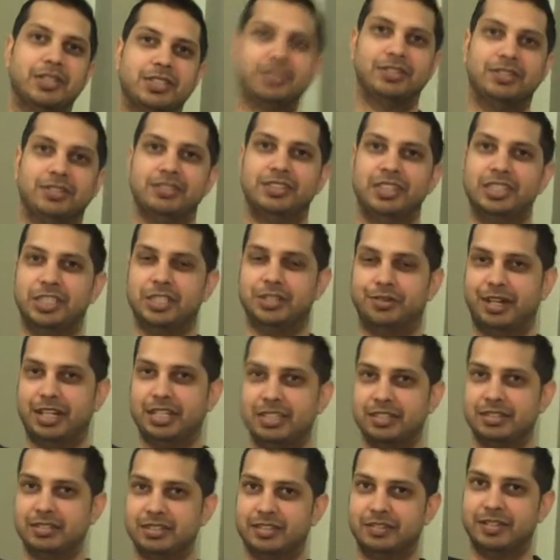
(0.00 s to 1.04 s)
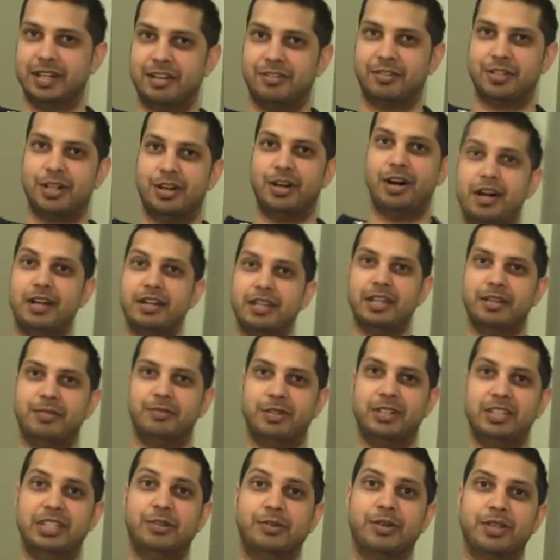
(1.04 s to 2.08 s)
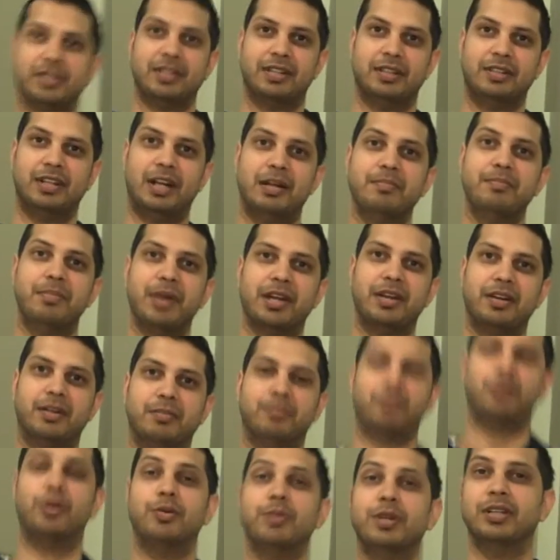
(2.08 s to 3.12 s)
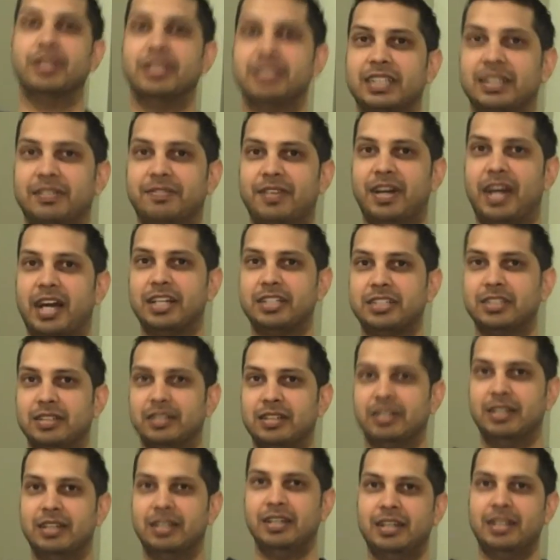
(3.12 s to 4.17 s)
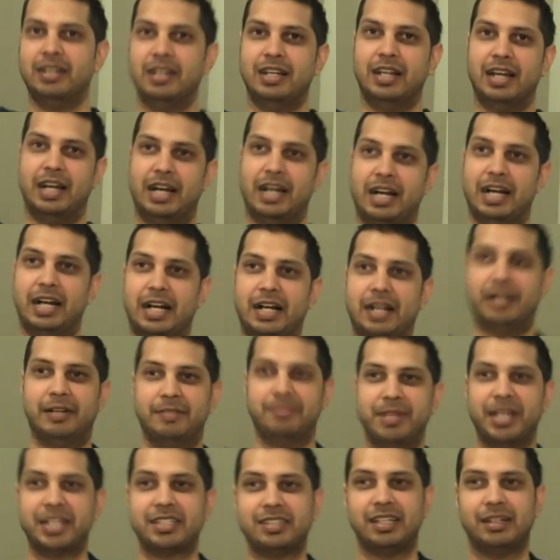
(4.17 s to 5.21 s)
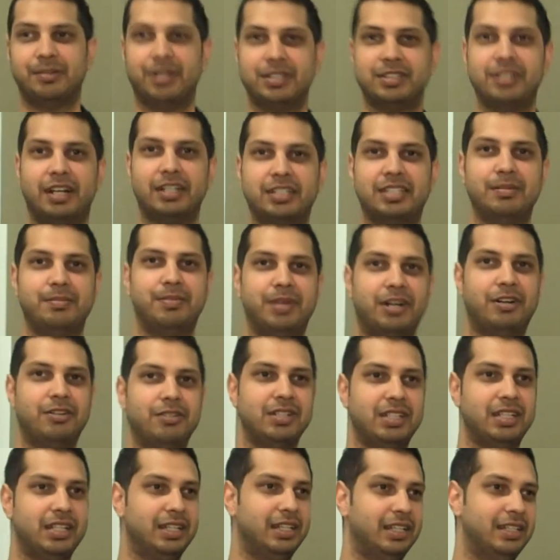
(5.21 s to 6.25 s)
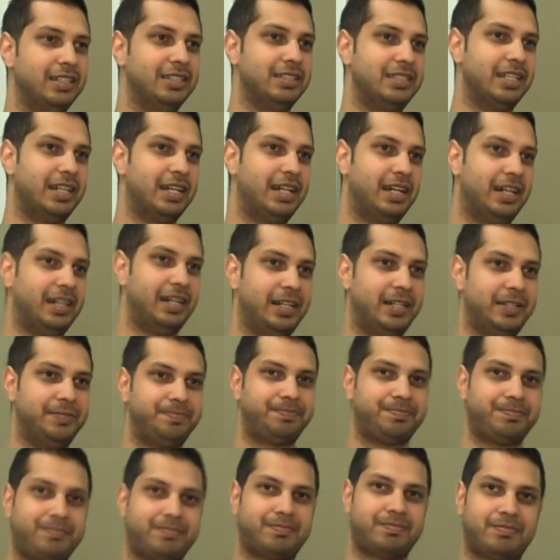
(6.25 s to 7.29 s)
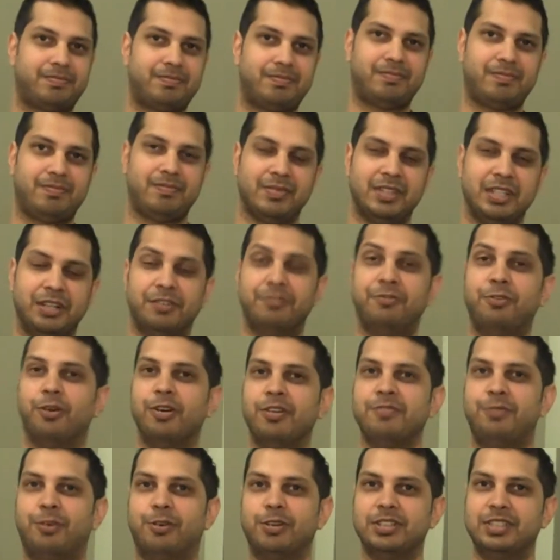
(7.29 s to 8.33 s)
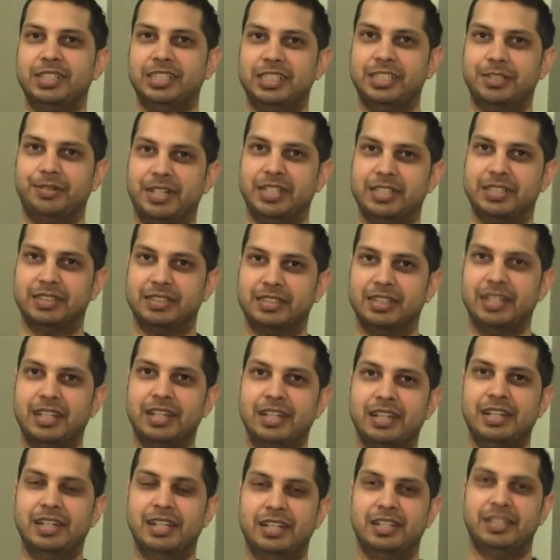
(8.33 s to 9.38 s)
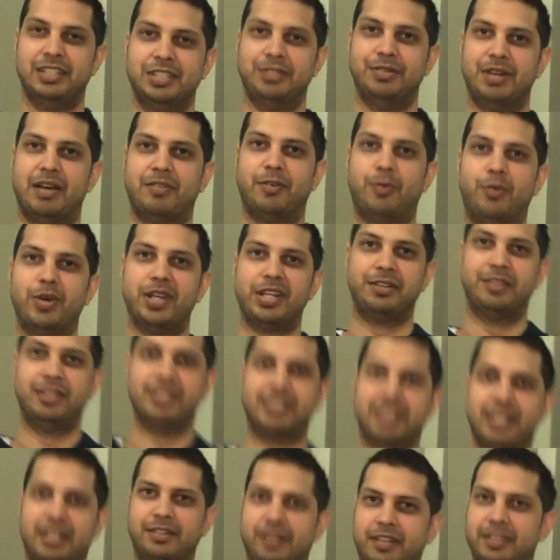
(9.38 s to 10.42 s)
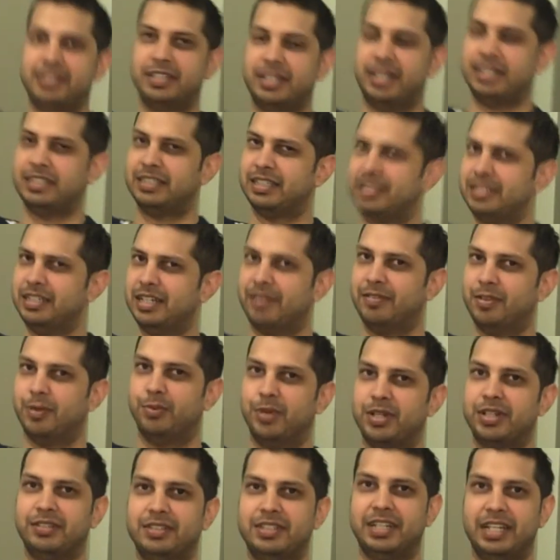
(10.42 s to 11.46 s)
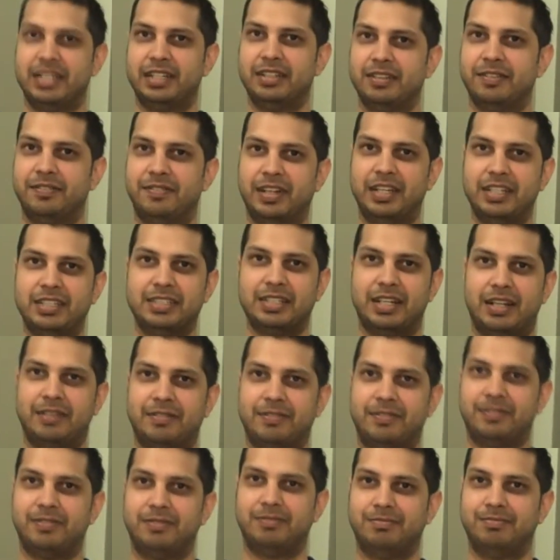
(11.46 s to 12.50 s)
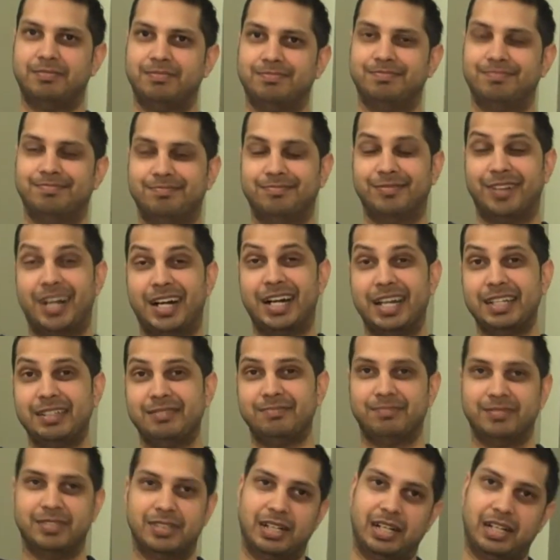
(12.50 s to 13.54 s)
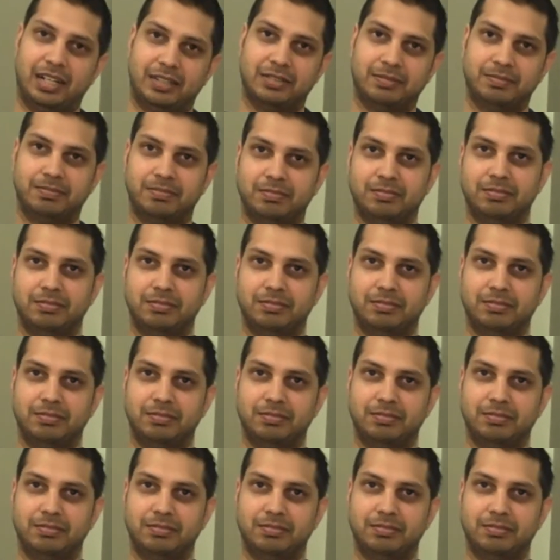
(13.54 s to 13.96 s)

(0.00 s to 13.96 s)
with certain situations are now gone, and we deal with it in a lot better, more realistic fashion. Next thing I want to talk to you about is 4-on-4 situations. You have a winger and a center on the ice, and you have the winger taking the face-off. Why? Well,